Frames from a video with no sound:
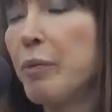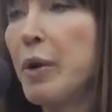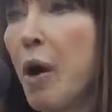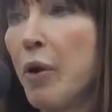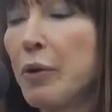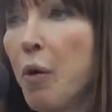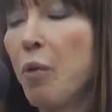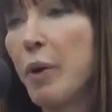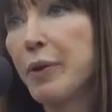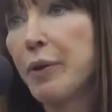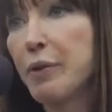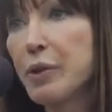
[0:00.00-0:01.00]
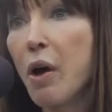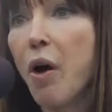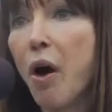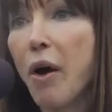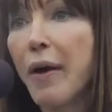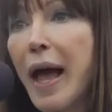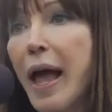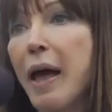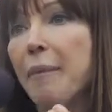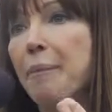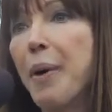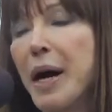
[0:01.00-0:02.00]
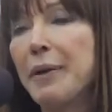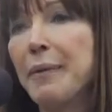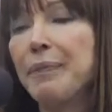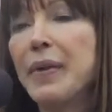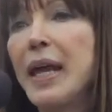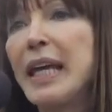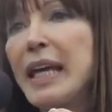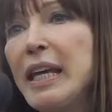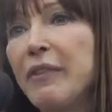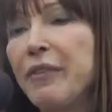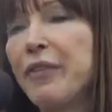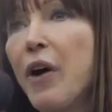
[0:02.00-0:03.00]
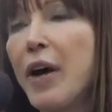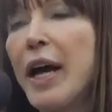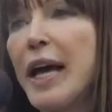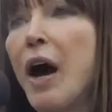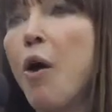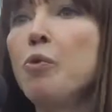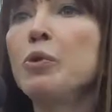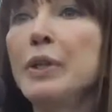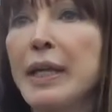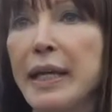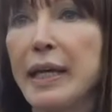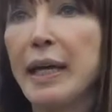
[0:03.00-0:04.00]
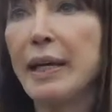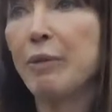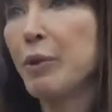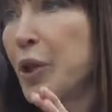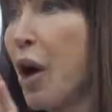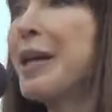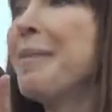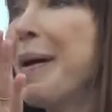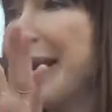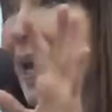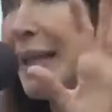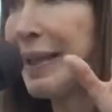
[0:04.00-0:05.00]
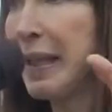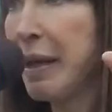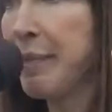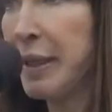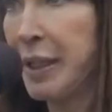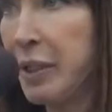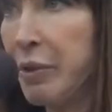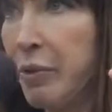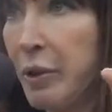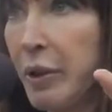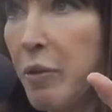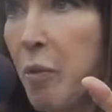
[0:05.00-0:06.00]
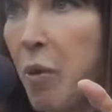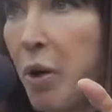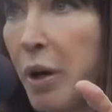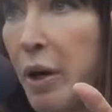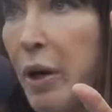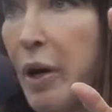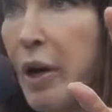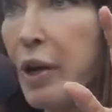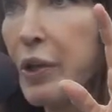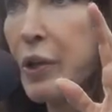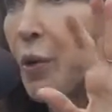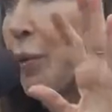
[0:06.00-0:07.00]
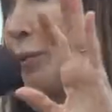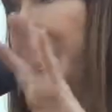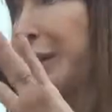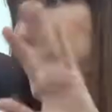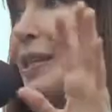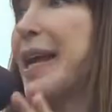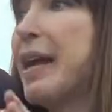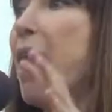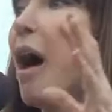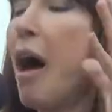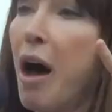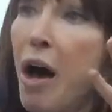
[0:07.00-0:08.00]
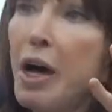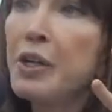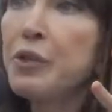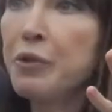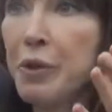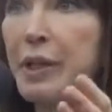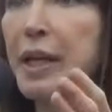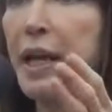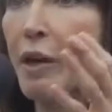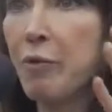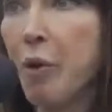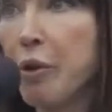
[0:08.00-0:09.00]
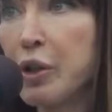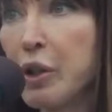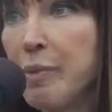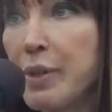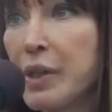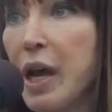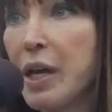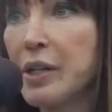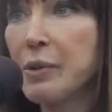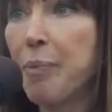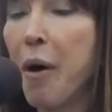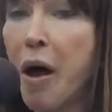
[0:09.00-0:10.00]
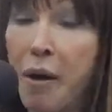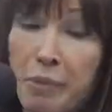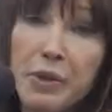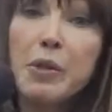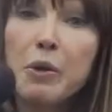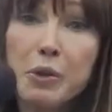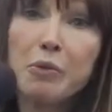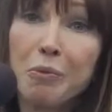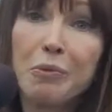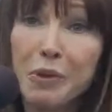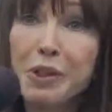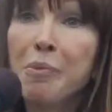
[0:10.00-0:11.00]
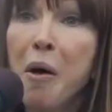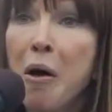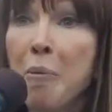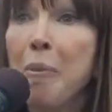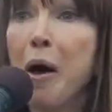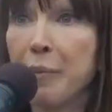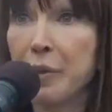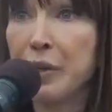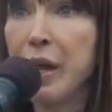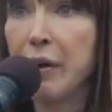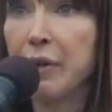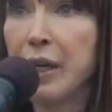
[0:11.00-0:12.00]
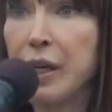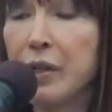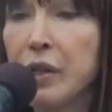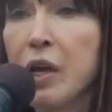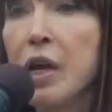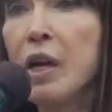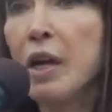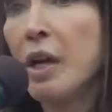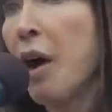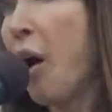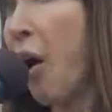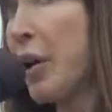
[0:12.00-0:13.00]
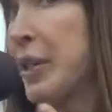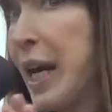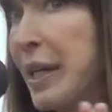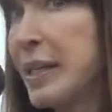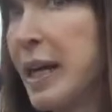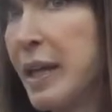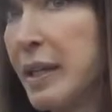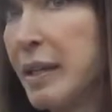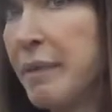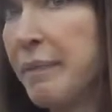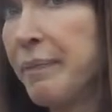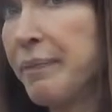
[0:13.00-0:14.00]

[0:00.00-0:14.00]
we all know what those are, but if only, we're talking about a limited nuclear war. So let's say 100 Hiroshima-sized bombs, those are small bombs nowadays, are detonated.